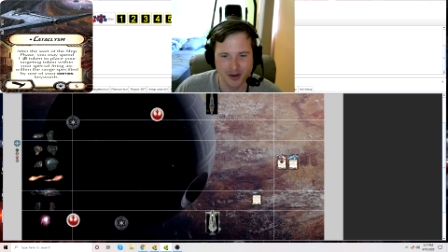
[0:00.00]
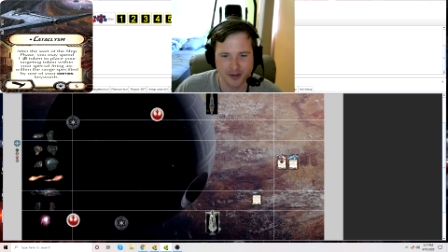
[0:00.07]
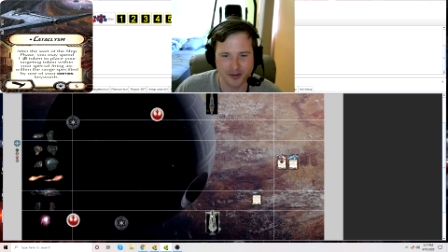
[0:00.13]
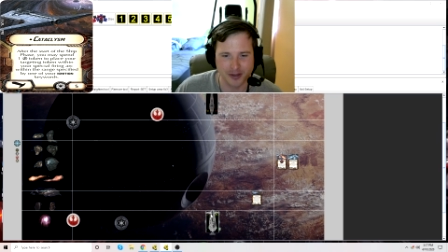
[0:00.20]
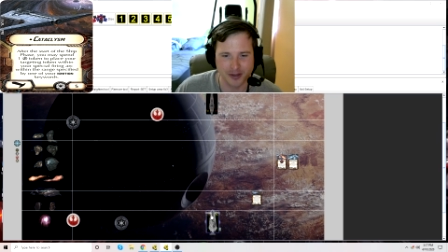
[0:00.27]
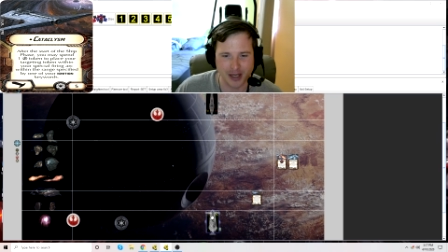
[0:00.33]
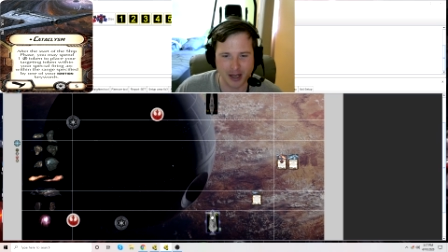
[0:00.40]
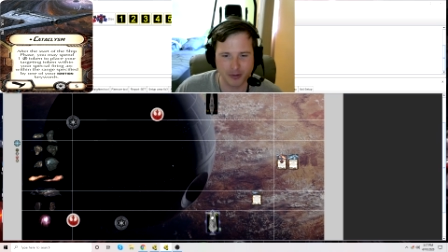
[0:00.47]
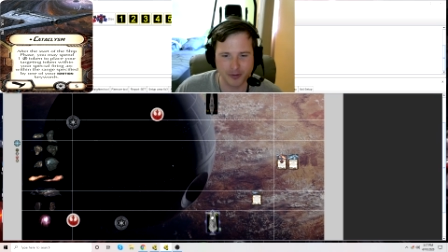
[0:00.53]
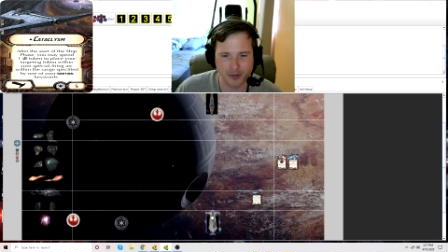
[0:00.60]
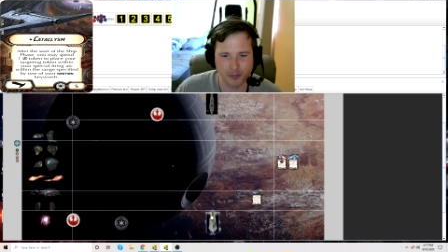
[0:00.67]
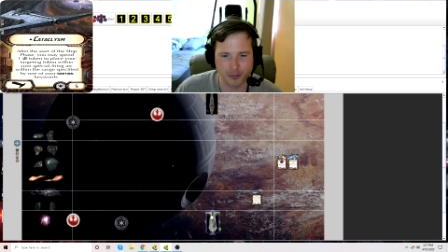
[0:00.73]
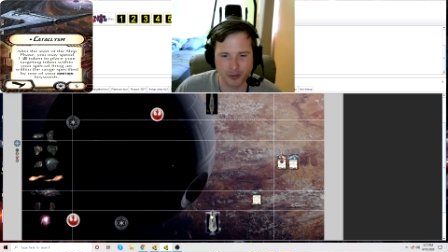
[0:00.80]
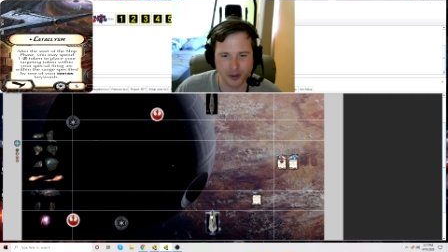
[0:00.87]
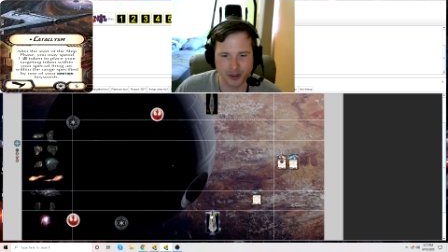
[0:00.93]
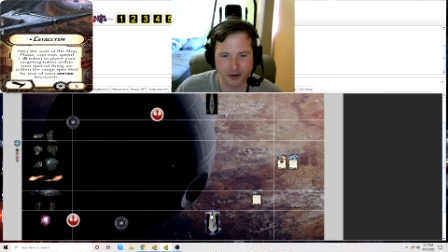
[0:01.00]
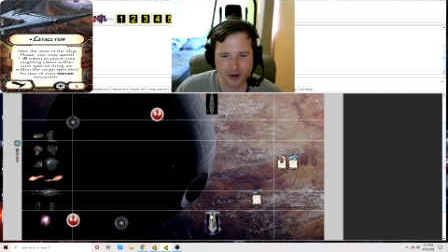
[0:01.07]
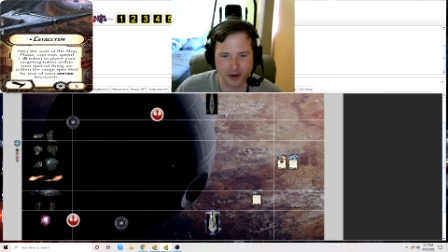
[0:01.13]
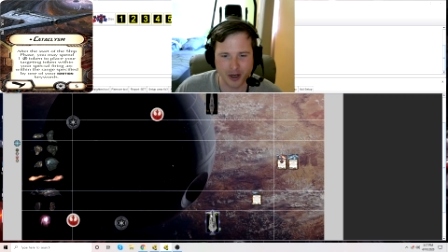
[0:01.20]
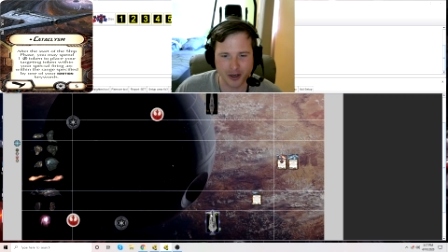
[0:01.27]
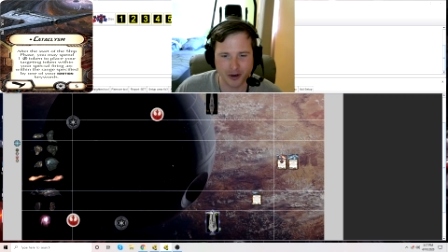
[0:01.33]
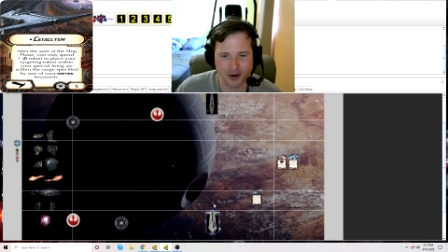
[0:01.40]
So now we've deployed our
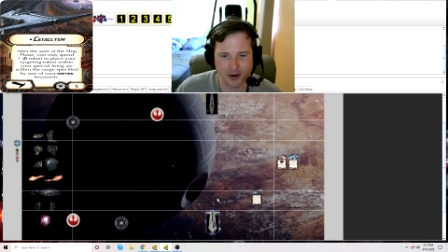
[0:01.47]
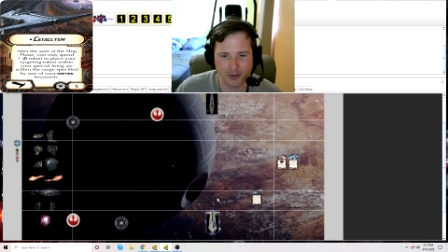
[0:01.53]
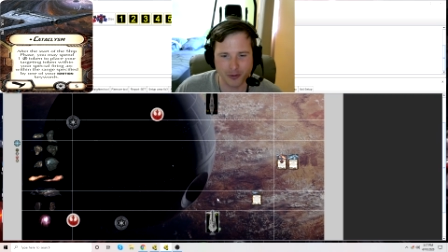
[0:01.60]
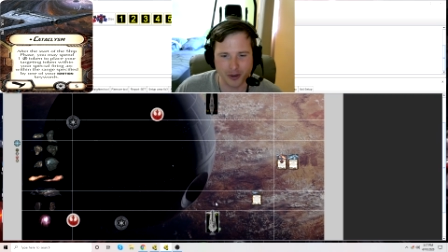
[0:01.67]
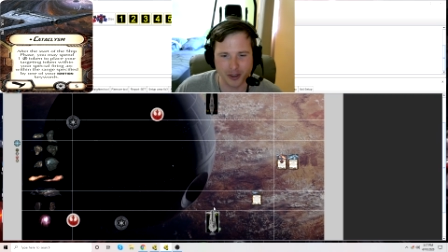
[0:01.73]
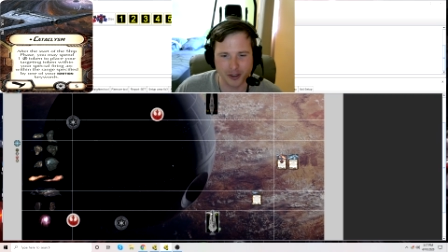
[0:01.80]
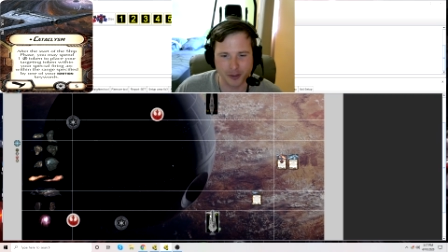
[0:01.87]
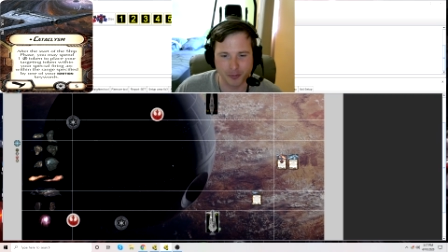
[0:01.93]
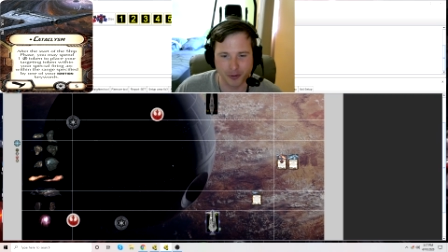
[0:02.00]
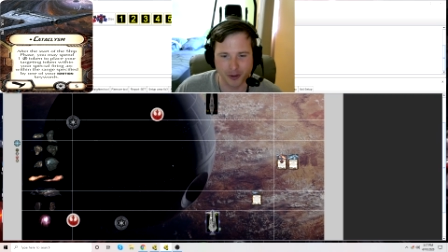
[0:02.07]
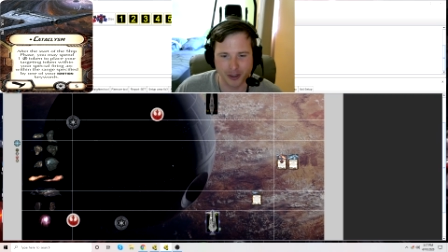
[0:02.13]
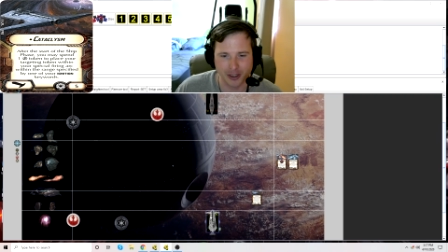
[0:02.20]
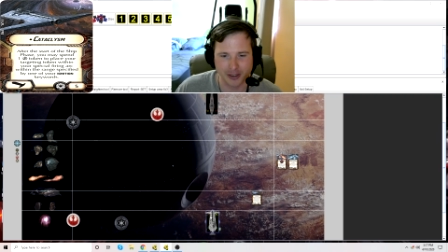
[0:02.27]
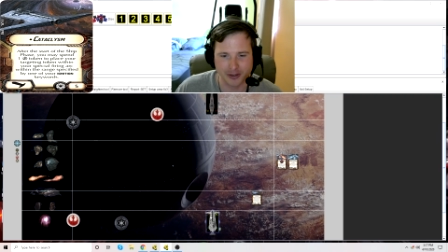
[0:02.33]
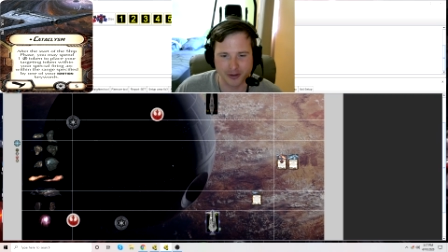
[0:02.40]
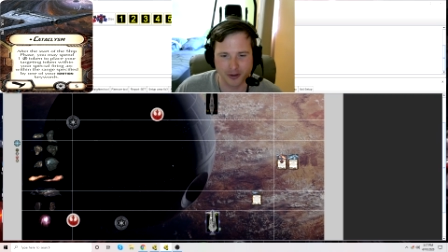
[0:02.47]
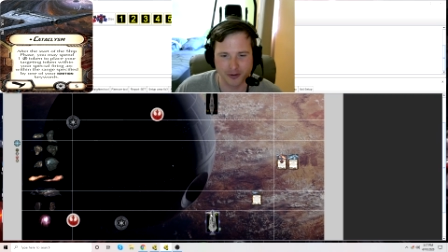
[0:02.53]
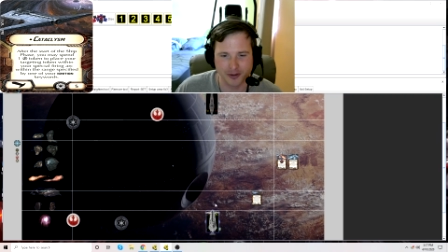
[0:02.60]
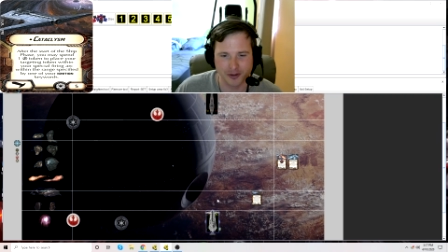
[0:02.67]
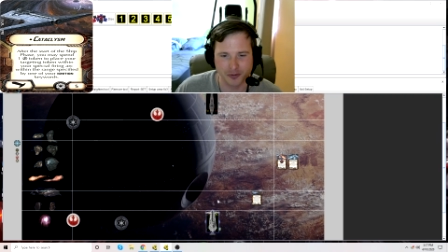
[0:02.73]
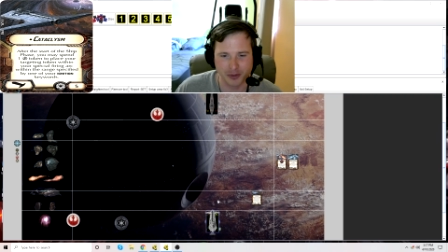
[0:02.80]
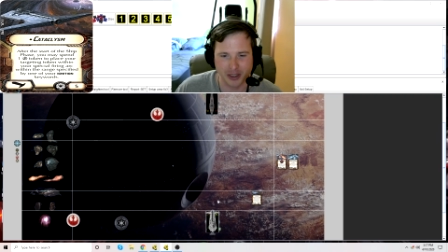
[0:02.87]
onager. We're going to deploy it as
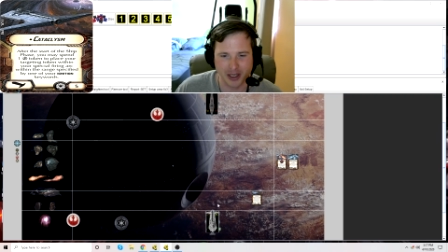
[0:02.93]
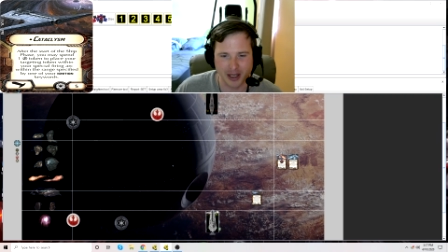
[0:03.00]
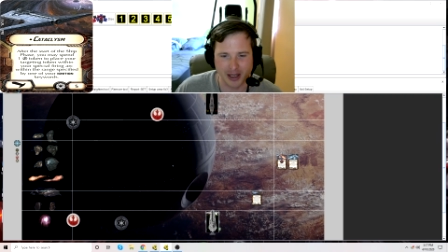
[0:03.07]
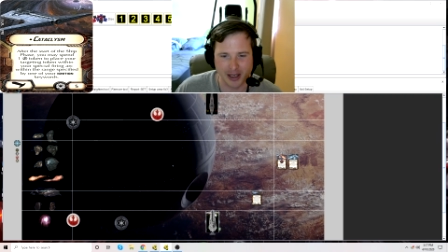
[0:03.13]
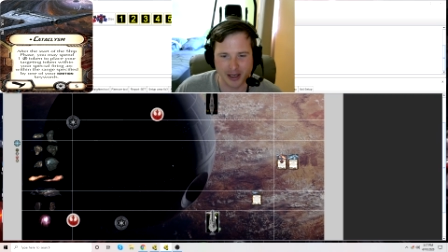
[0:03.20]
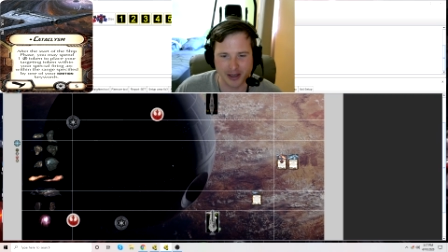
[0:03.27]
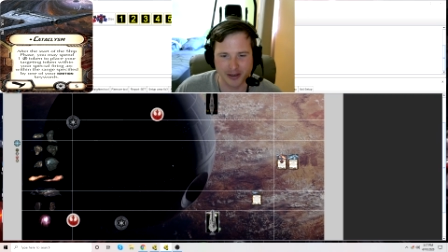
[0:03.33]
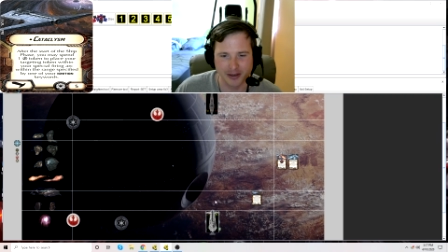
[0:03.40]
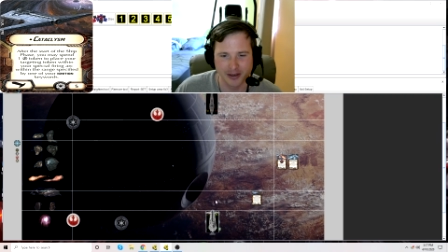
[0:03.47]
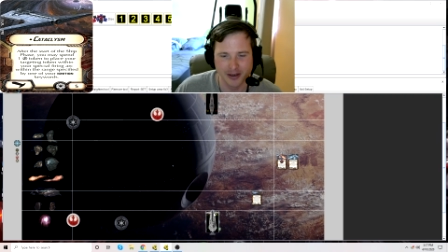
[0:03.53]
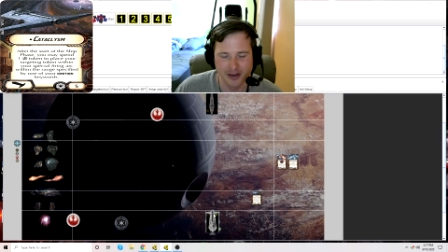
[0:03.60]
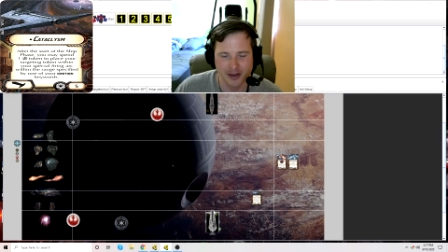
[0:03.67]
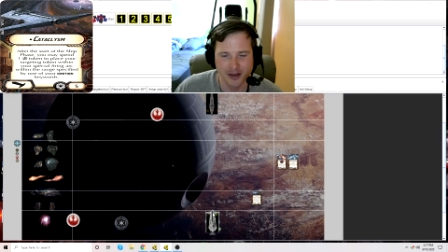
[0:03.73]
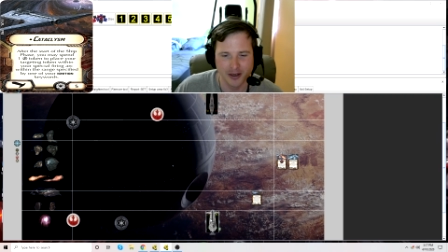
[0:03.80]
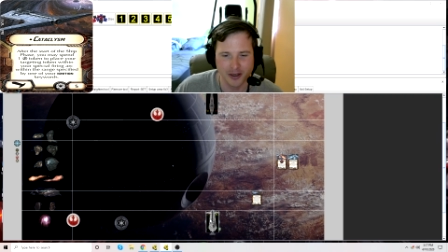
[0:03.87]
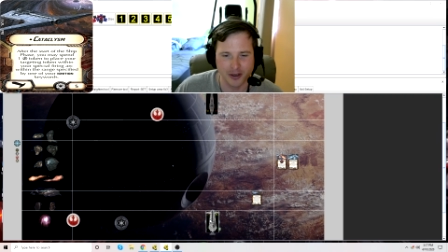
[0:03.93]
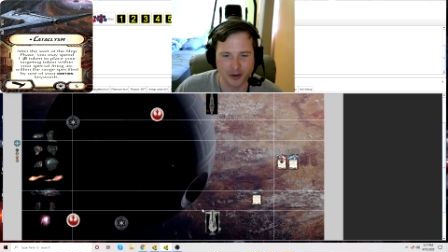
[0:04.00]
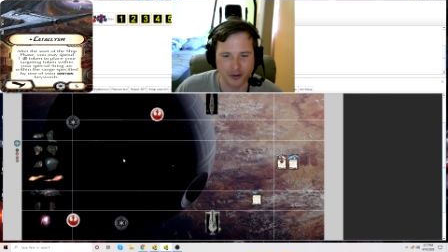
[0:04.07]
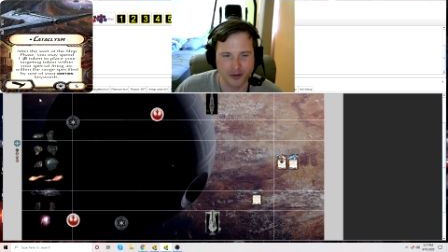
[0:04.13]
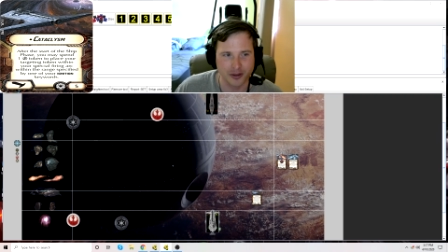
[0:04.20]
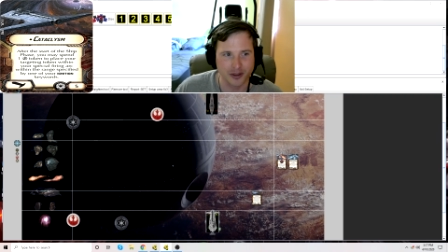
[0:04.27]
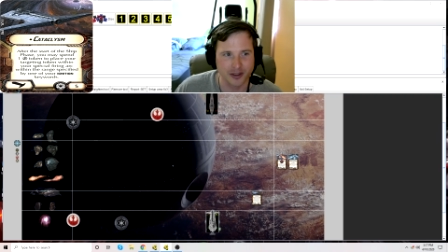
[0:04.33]
close as we can, you
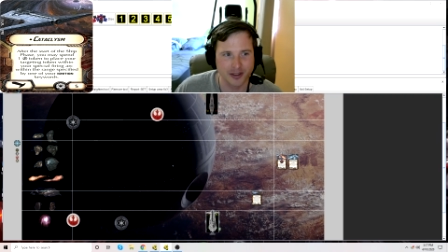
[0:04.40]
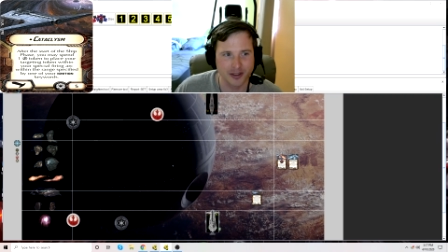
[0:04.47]
know, to the